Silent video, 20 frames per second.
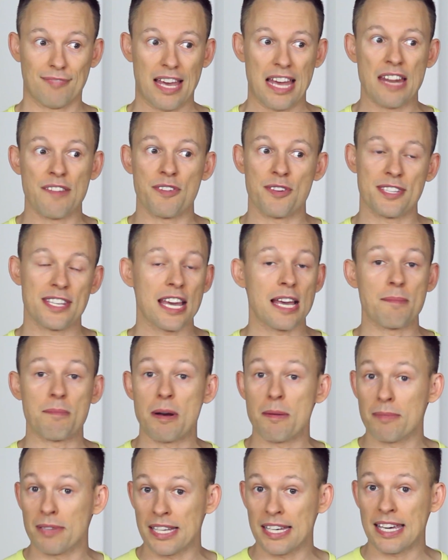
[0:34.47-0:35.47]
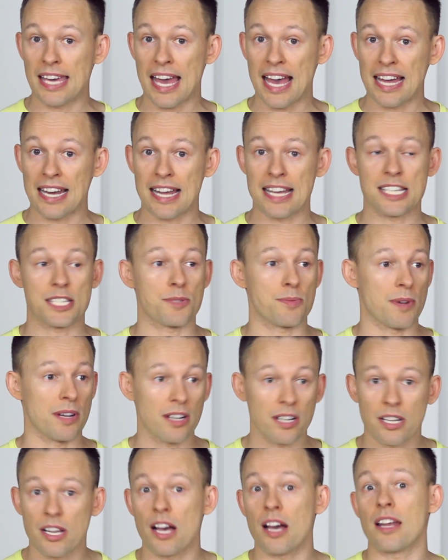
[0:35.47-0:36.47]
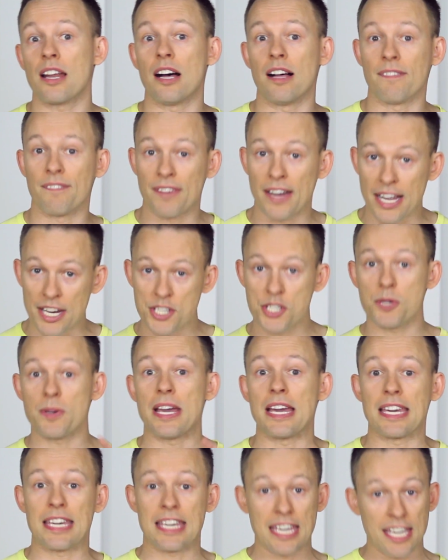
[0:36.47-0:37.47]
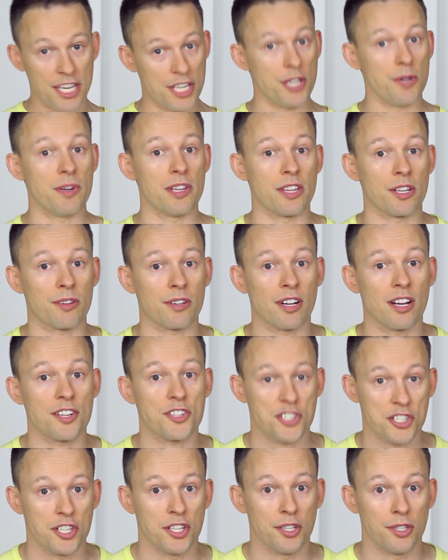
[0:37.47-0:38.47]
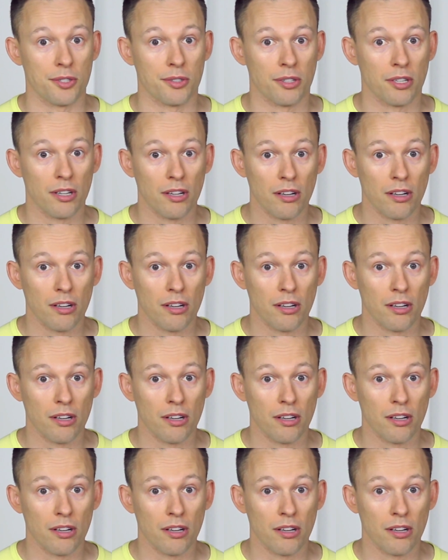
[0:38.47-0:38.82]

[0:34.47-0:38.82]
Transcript: And if you say a mumbling cat, I swear to God, I'll find you and kick you in the crotch too.